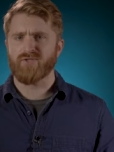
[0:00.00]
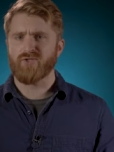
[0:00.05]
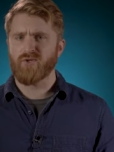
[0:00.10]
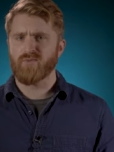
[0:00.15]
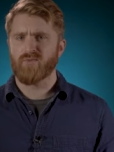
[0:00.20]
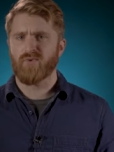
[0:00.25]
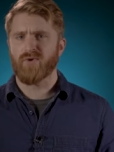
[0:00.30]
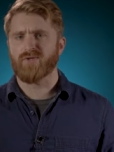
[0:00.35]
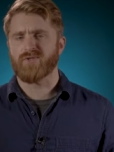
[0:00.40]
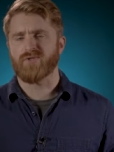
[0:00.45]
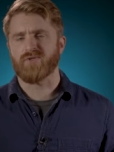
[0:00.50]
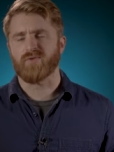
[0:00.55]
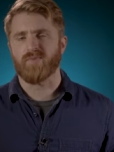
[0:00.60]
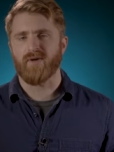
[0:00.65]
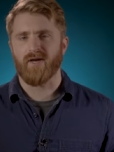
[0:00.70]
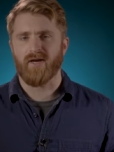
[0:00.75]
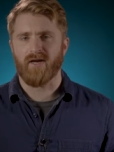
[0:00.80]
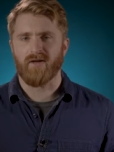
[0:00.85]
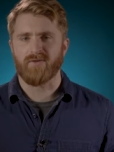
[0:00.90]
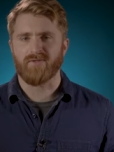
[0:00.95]
2.2
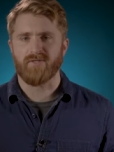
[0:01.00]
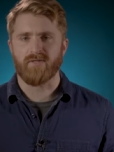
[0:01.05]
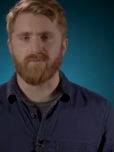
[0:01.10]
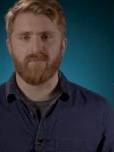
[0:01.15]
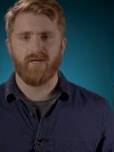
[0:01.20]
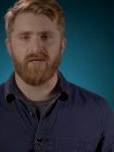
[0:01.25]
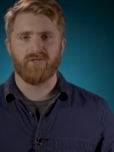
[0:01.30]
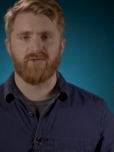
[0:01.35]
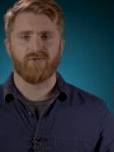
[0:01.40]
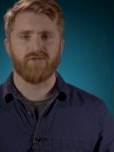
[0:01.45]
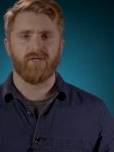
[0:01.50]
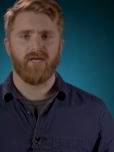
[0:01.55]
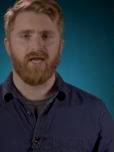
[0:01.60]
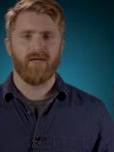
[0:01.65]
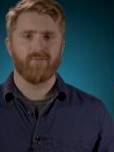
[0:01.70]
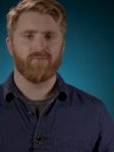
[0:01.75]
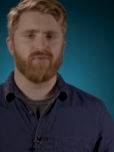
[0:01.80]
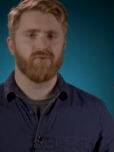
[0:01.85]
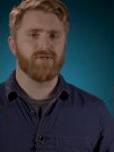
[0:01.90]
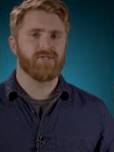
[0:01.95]
pounds and measures
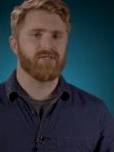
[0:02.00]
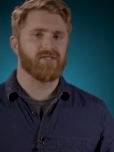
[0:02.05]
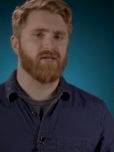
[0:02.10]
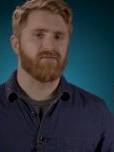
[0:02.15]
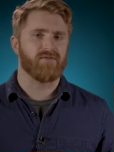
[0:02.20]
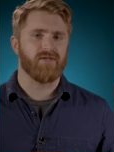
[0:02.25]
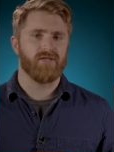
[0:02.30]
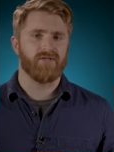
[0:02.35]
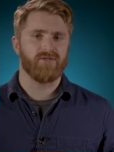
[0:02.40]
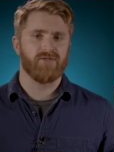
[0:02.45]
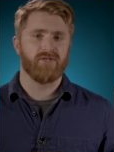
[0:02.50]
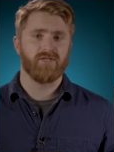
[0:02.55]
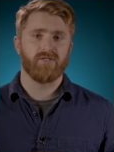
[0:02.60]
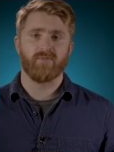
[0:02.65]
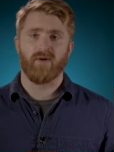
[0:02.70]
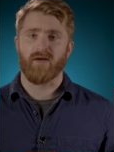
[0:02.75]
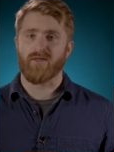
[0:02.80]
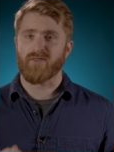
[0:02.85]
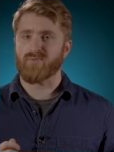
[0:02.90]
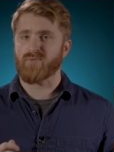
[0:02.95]
8.7 inches
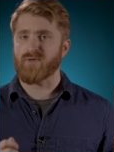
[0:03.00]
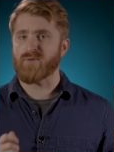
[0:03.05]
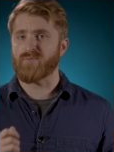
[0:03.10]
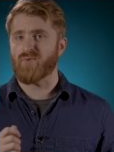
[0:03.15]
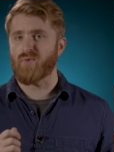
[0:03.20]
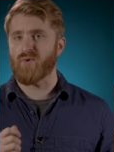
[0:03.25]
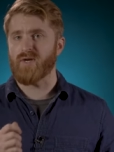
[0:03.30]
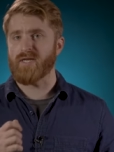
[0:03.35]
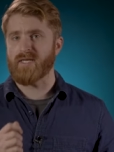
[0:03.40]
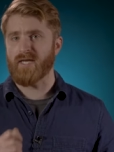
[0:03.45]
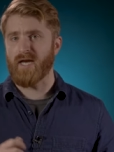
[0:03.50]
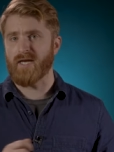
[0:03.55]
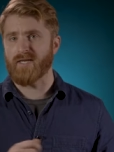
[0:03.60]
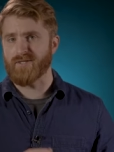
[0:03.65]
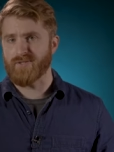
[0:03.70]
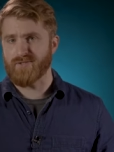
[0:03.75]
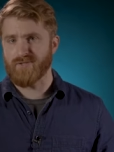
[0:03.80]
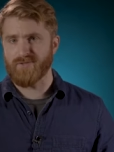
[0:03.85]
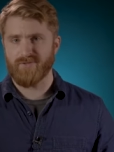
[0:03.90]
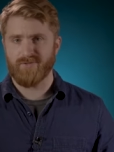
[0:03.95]
by 3.9
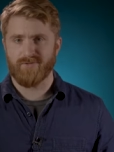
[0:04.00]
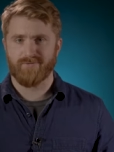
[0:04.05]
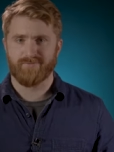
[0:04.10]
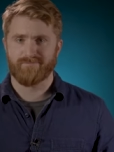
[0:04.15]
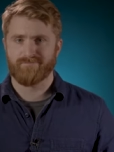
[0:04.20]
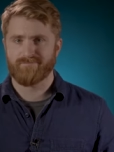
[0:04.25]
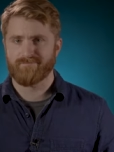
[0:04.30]
inches.